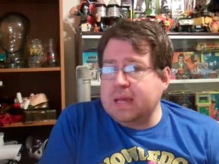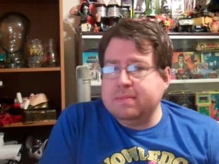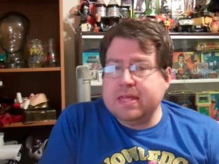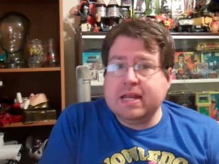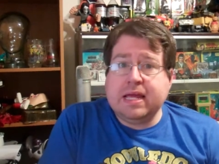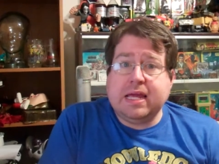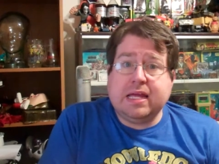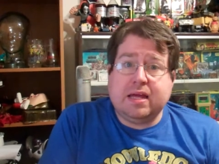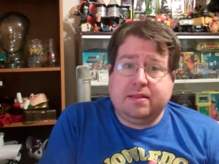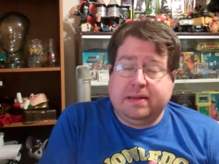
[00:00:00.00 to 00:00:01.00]
but then
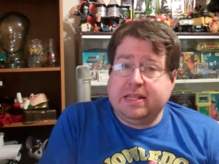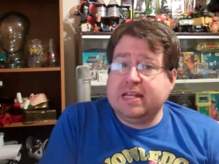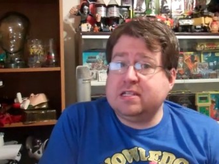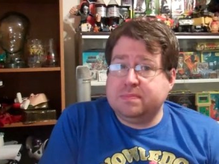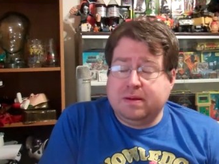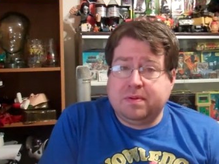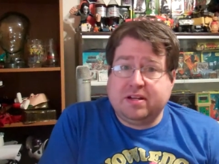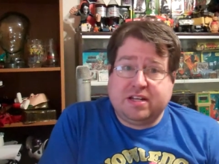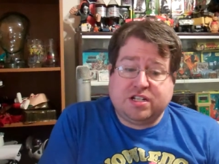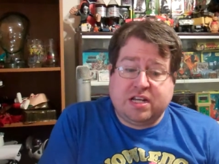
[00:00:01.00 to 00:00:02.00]
he, the, then Spielberg
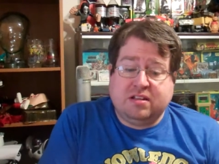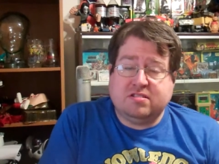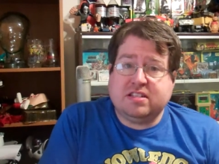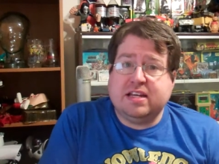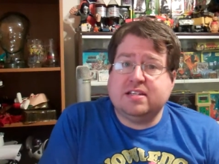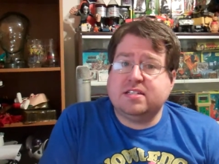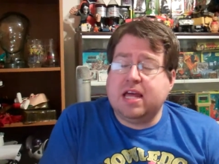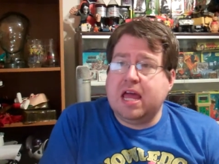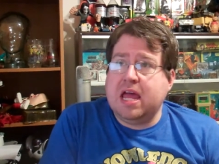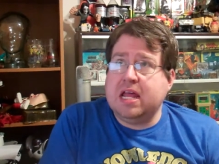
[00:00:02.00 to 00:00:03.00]
did Schindler's List,
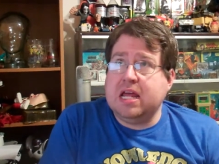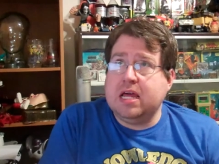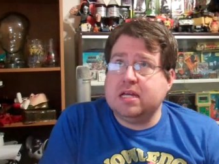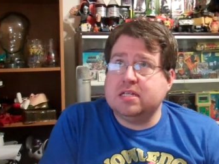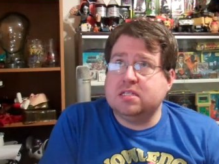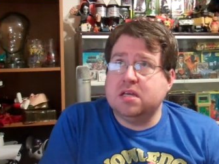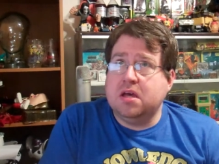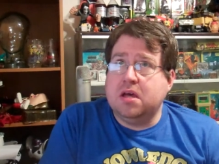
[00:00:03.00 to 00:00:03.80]
and his